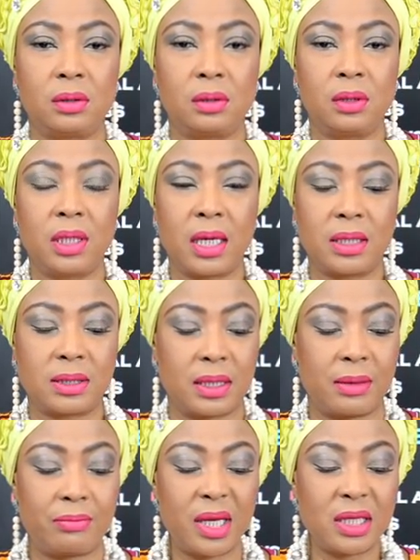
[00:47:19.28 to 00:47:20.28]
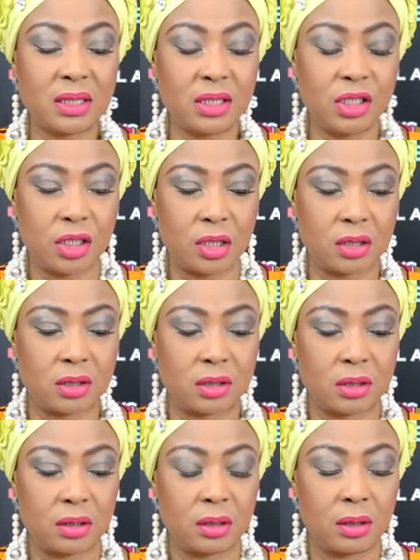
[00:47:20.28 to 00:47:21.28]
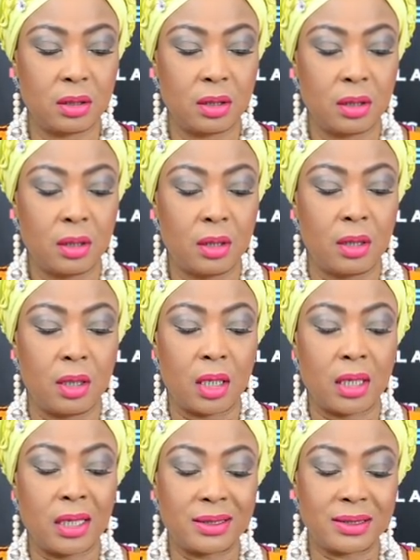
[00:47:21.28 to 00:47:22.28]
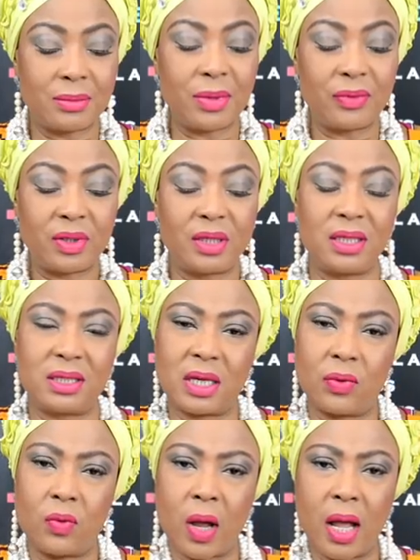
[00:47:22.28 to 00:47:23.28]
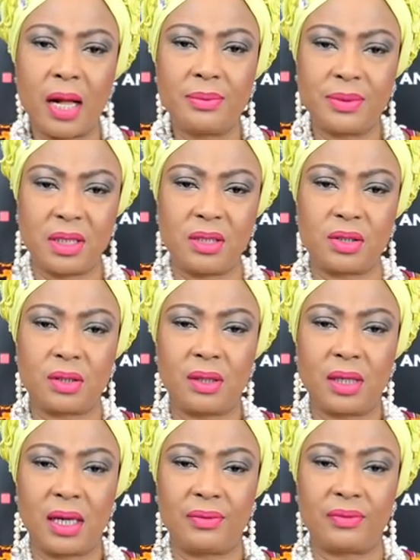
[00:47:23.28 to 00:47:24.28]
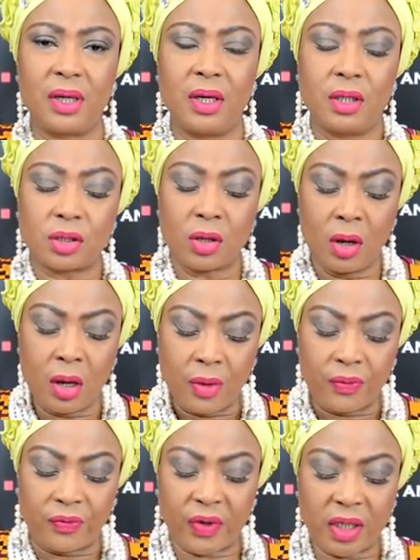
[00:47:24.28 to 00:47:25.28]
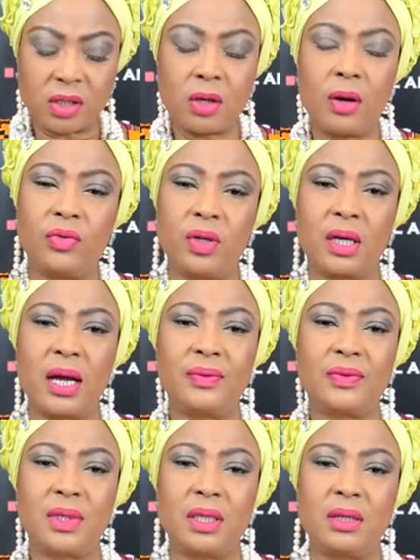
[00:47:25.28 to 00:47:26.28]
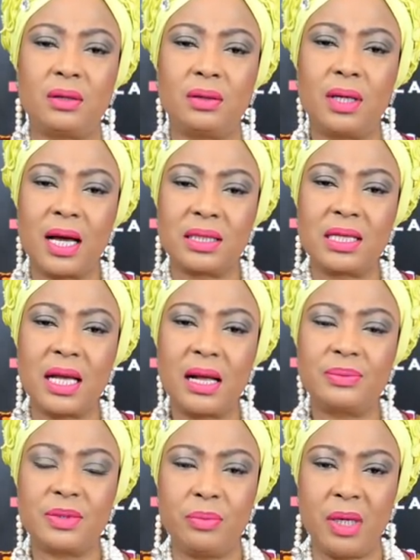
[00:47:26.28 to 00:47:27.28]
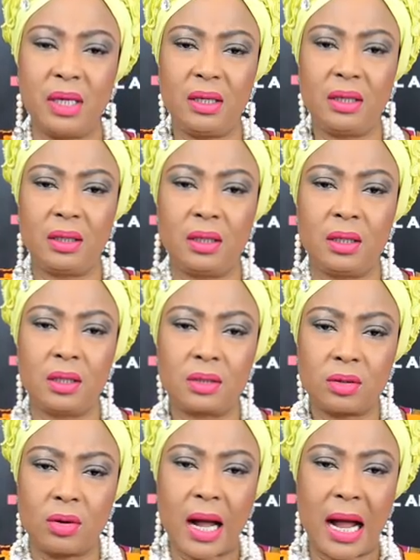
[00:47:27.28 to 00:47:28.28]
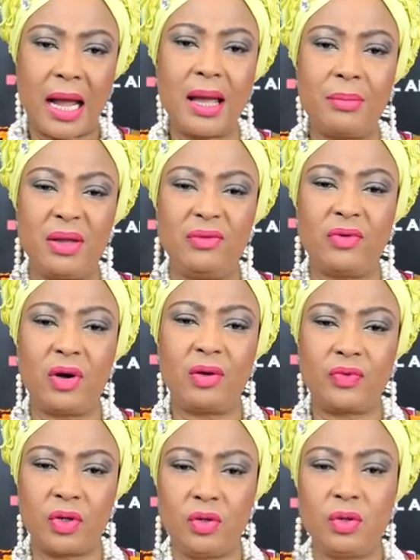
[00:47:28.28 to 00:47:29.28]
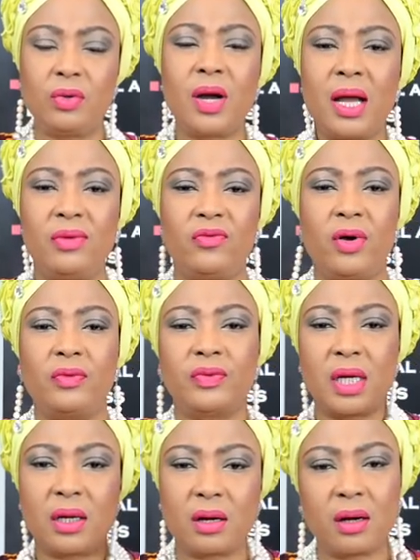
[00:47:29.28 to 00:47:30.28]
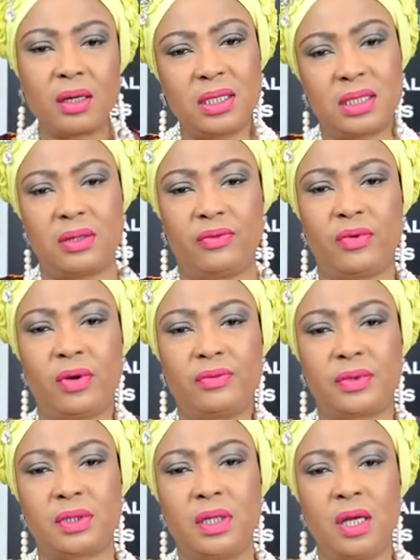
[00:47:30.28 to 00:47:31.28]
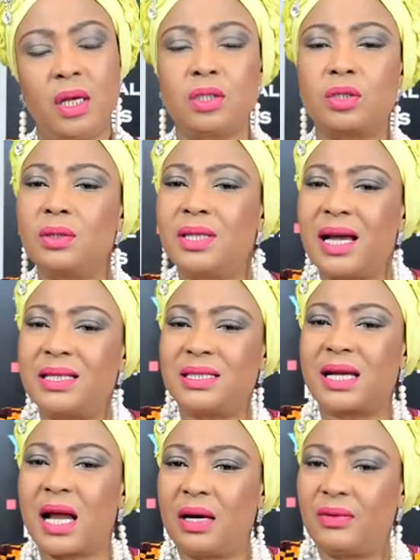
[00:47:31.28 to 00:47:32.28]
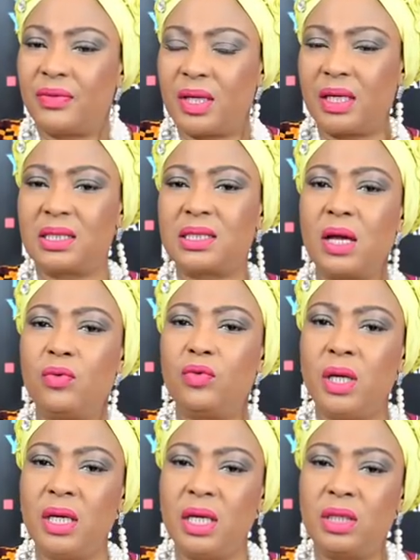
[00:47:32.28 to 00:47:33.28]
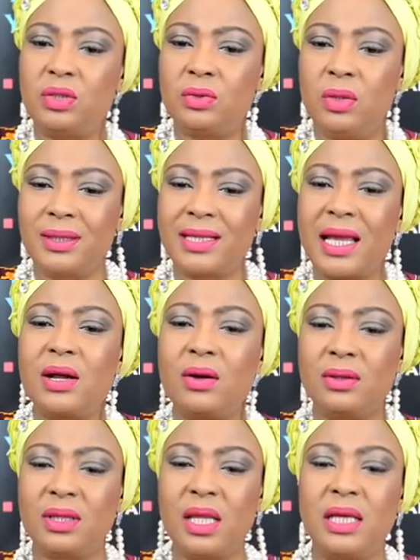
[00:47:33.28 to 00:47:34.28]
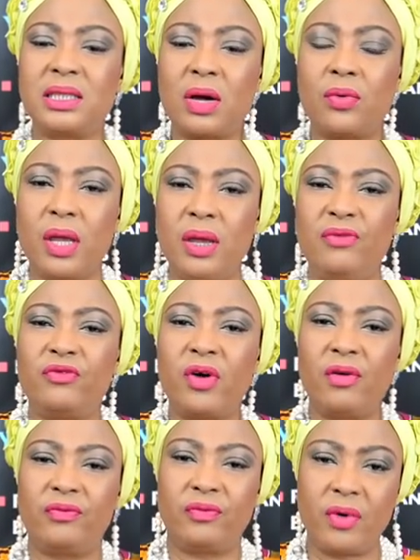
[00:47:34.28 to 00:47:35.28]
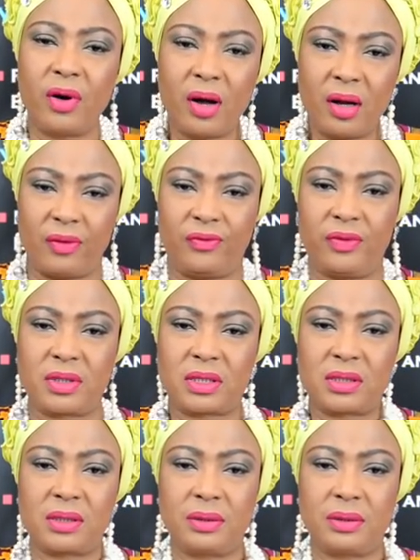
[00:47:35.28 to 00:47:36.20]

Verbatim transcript: He has an amazing church. And then some of the things that will help change your life. So this whole thing I've taken on has helped me. So I am involved, you are involved, and God is involved. So that's the kind of thing he's saying. We need to take on things that will involve all of us.